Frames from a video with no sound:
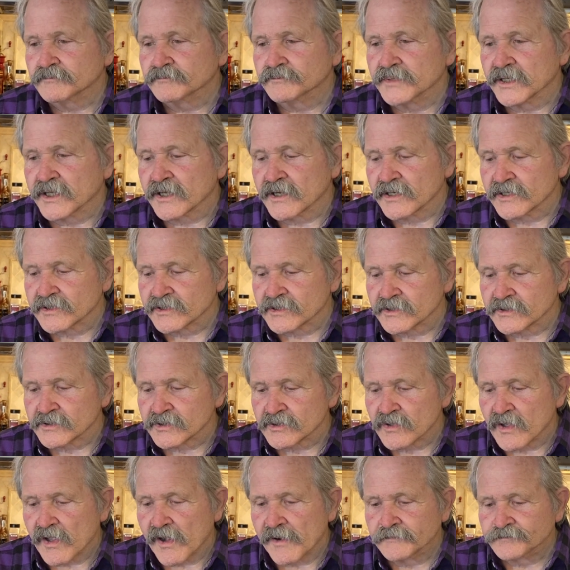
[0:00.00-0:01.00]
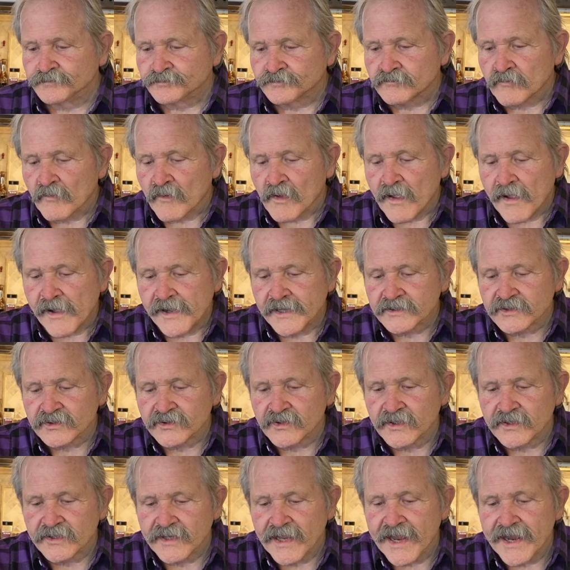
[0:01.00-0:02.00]
because it's
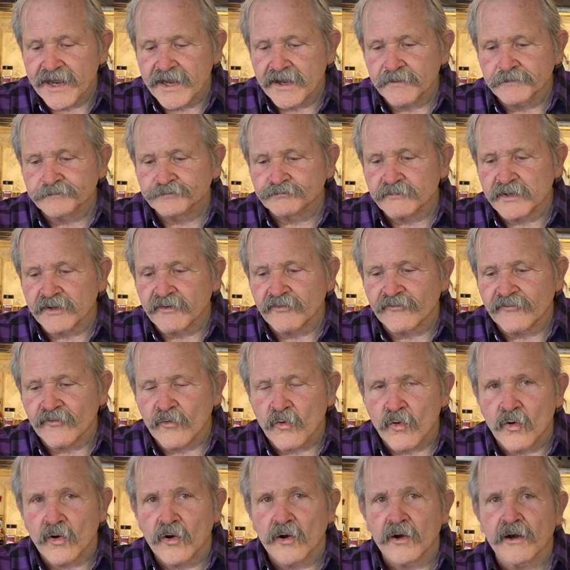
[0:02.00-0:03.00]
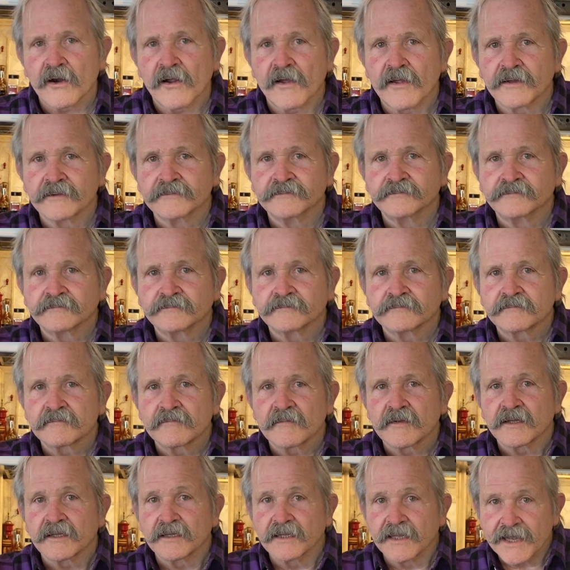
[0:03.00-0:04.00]
the day before
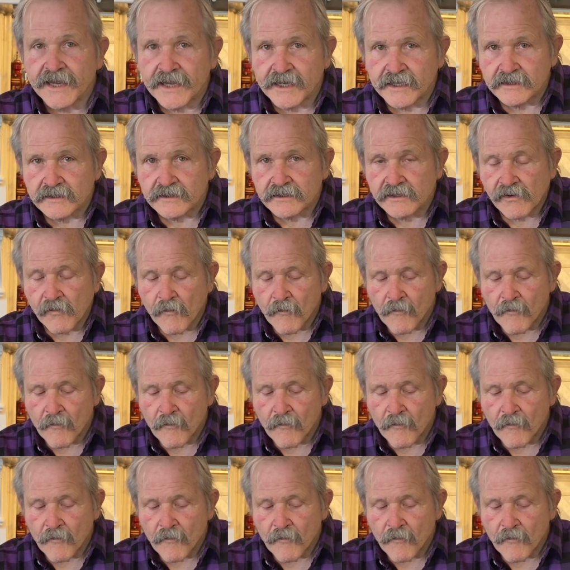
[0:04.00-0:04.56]
Lent,